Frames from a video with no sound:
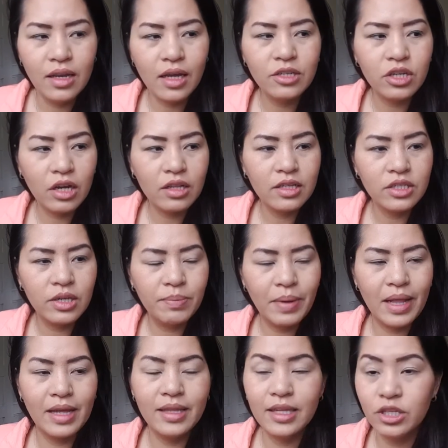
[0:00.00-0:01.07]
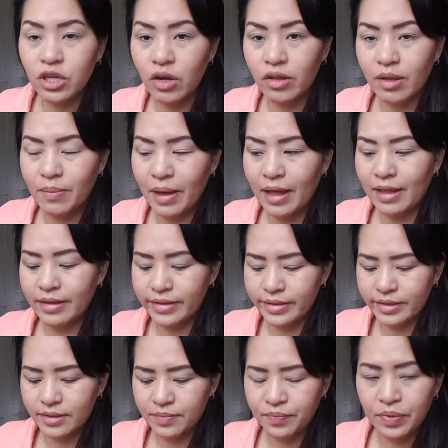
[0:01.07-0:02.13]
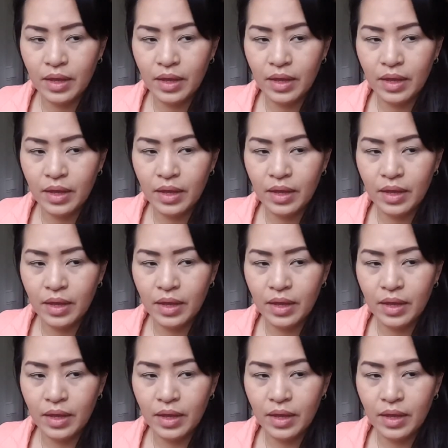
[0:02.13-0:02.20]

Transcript: Not chocolate chip palette, the chocolate palettes.